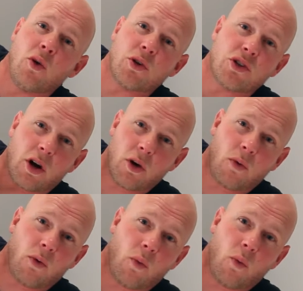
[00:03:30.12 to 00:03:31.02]
which are
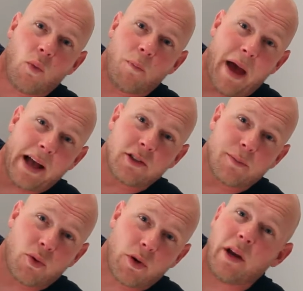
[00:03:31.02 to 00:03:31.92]
back
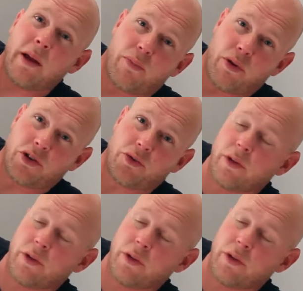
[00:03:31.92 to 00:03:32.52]
support and pressure